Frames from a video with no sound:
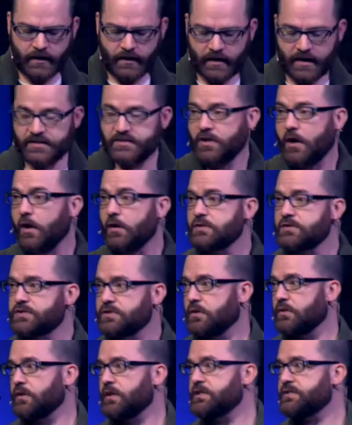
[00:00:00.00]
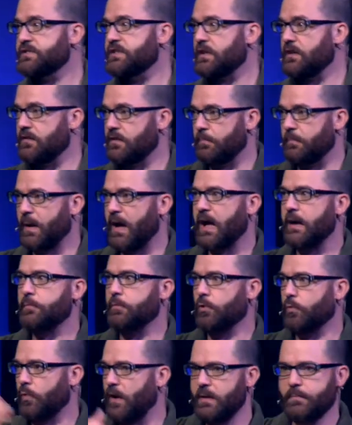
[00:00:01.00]
It's also listed in the
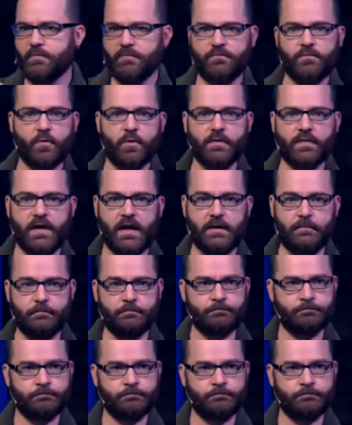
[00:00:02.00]
Bible way before then